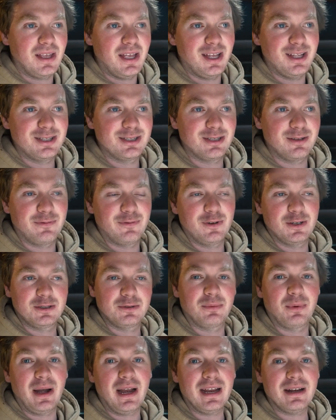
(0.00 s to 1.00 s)
It's the first
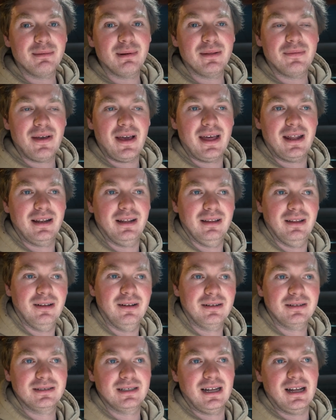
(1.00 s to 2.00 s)
rain we've had in a
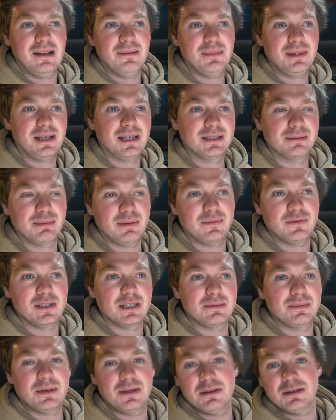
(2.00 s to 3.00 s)
long time because we've
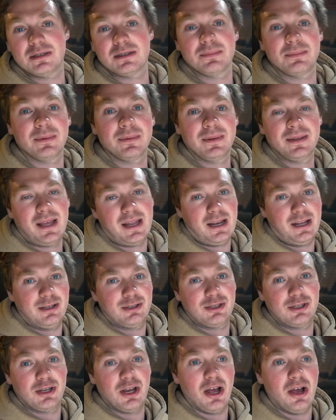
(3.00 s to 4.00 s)
just been used to getting
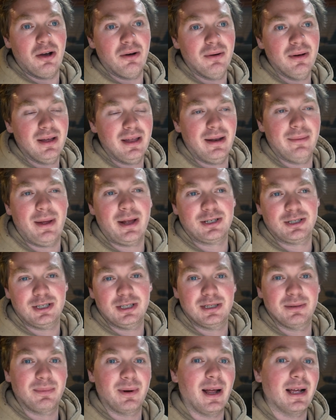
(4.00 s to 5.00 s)
snow. I'm actually
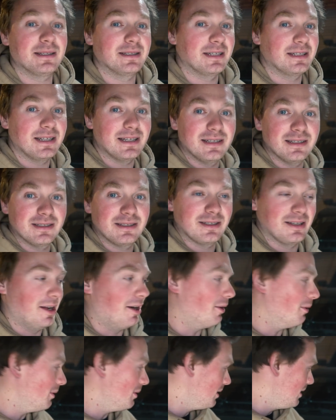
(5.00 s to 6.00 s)
surprised it didn't
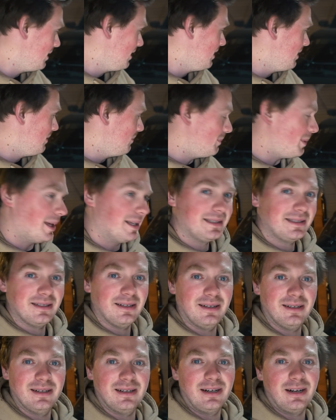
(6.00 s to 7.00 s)
snow based
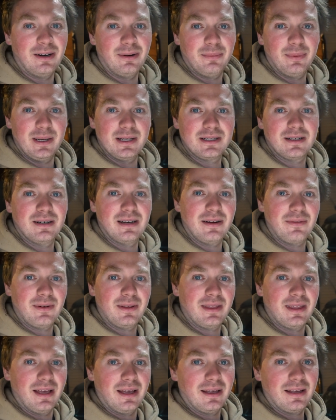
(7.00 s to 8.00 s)
on our winter and
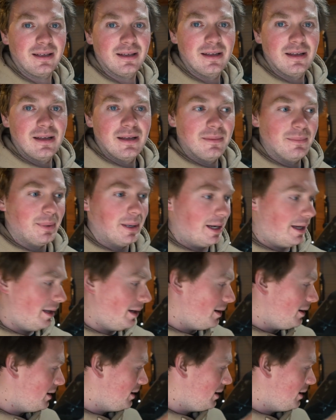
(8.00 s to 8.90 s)
everything, but